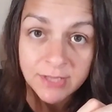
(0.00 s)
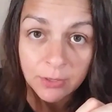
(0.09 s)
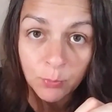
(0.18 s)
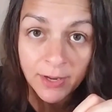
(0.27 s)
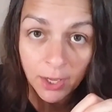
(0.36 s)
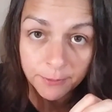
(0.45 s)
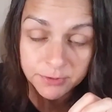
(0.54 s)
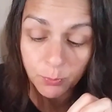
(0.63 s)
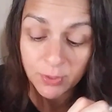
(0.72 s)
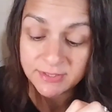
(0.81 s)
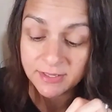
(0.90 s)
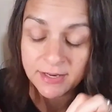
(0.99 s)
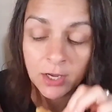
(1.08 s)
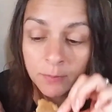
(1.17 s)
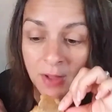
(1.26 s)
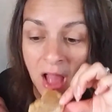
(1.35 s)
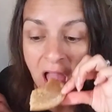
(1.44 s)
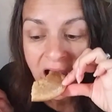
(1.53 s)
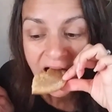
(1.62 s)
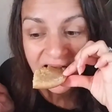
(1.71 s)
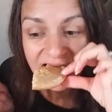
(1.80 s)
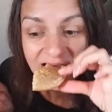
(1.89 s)
down what helped and what didn't help.
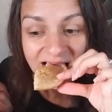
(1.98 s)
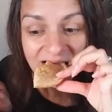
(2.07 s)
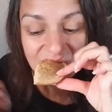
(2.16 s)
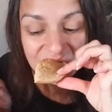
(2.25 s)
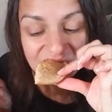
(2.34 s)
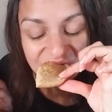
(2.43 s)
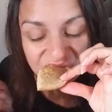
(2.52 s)
And